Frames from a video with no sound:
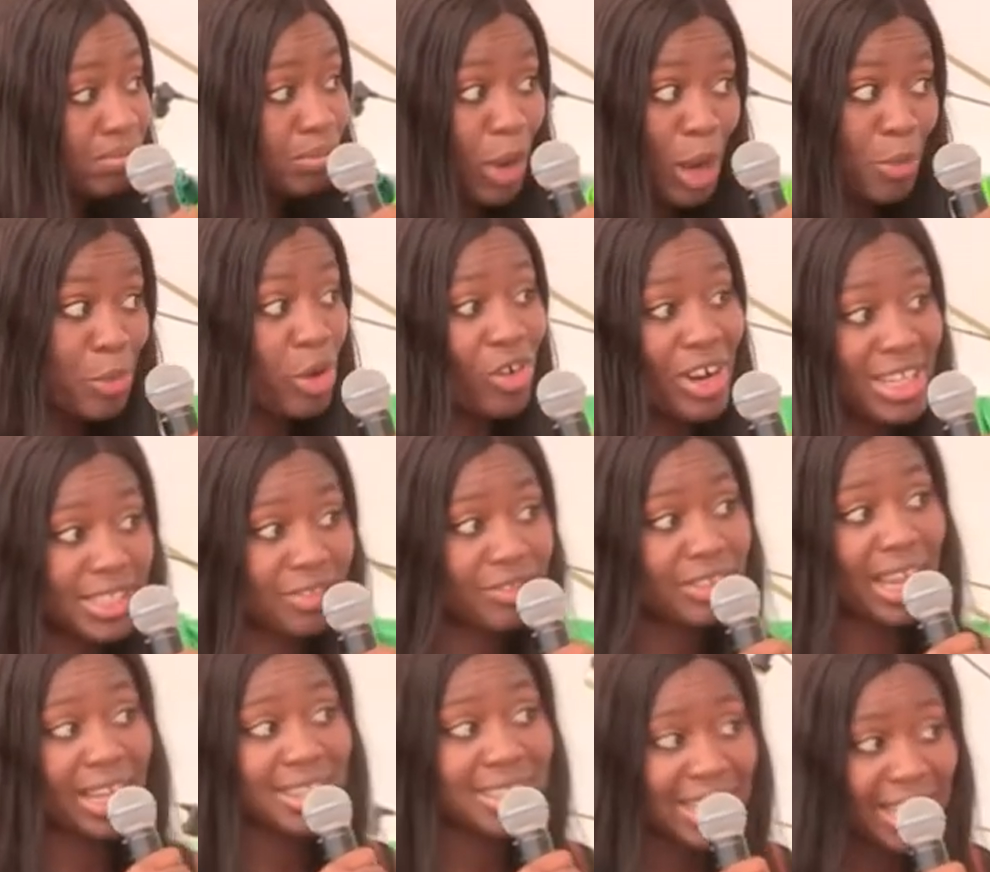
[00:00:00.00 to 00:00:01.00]
by progressive
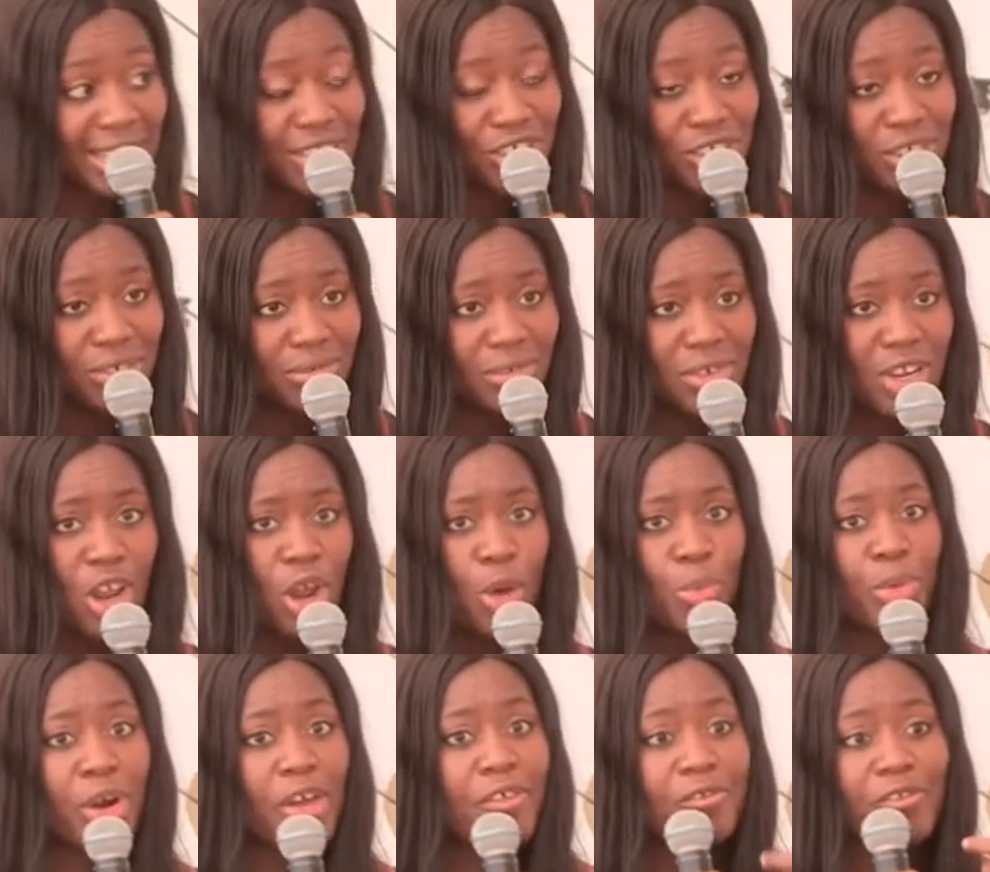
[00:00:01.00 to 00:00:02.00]
taxation,
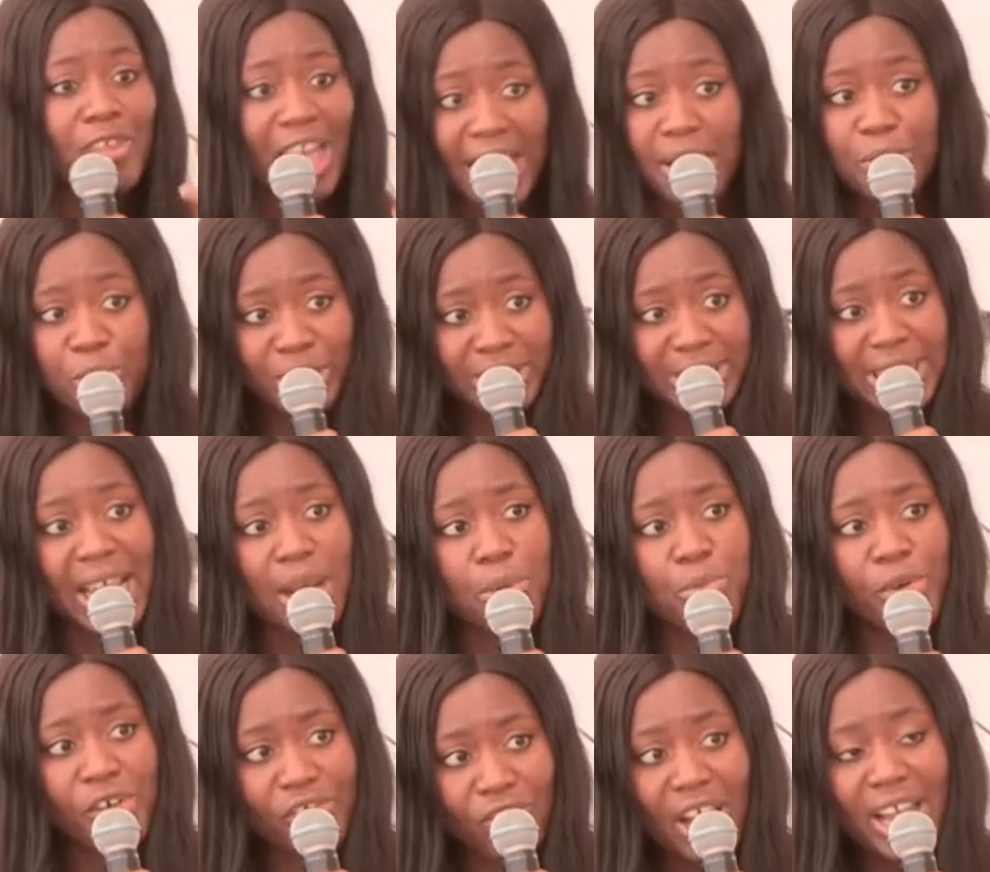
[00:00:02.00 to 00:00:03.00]

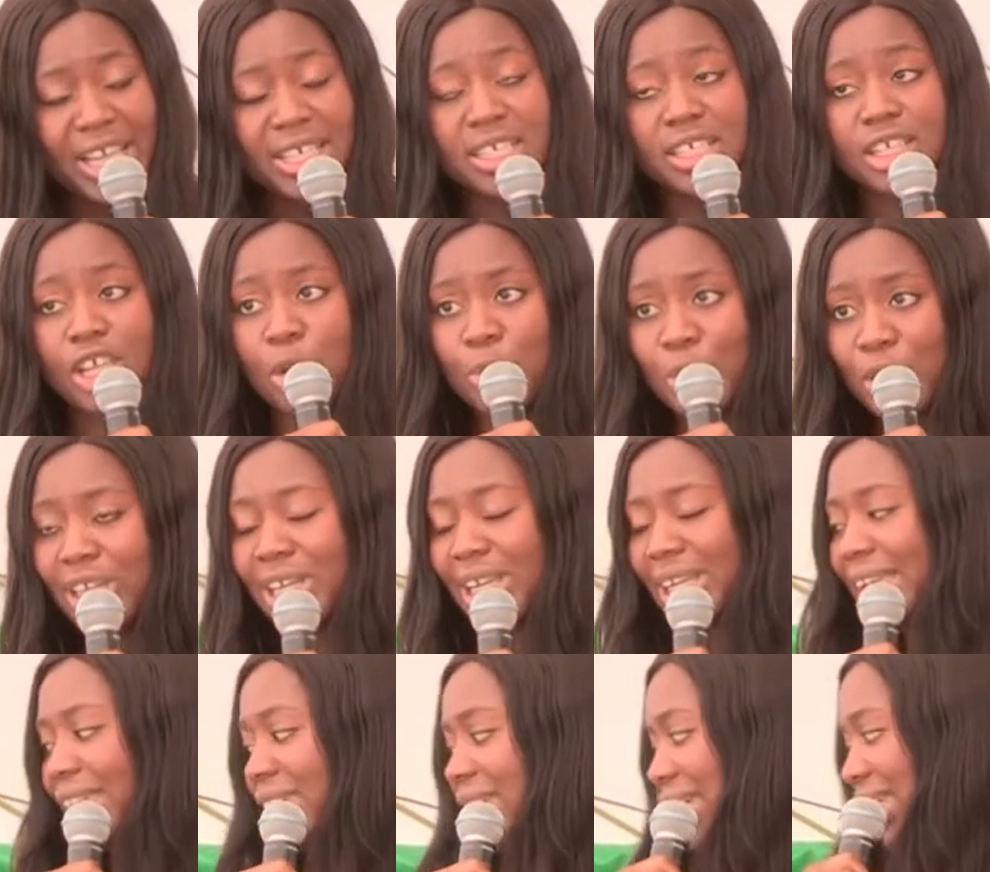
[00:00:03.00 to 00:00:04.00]
provided
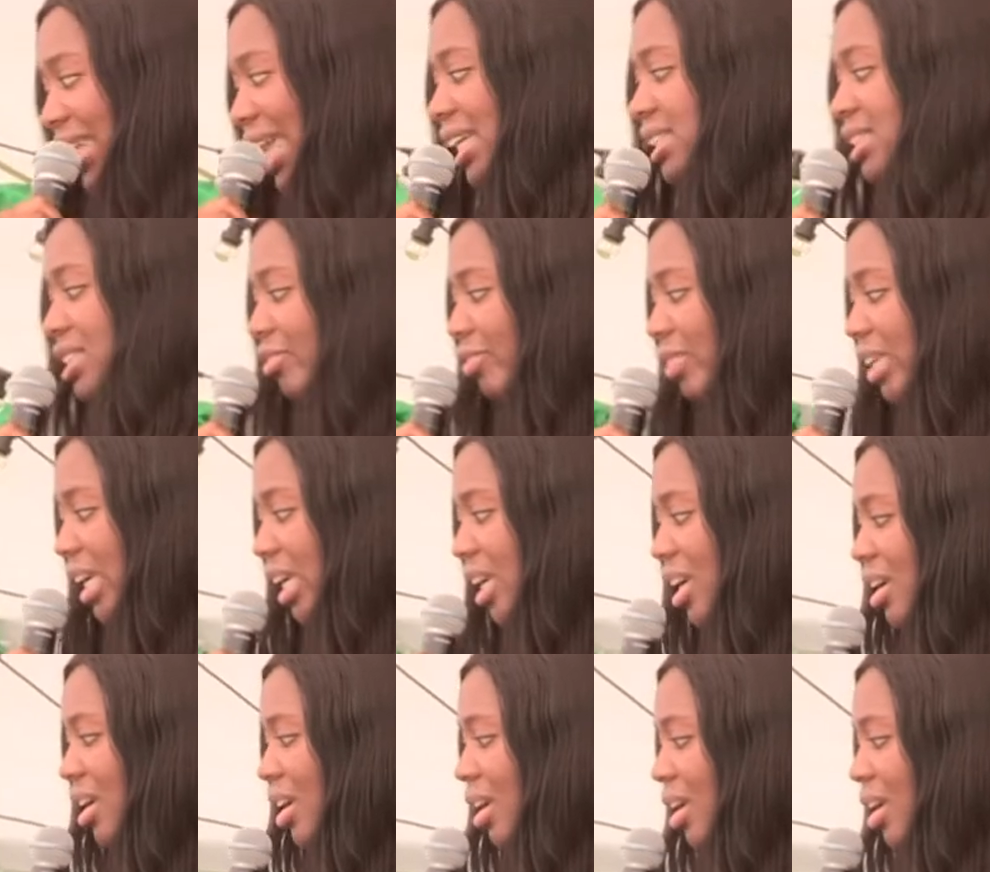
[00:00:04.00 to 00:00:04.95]
communally and collectively,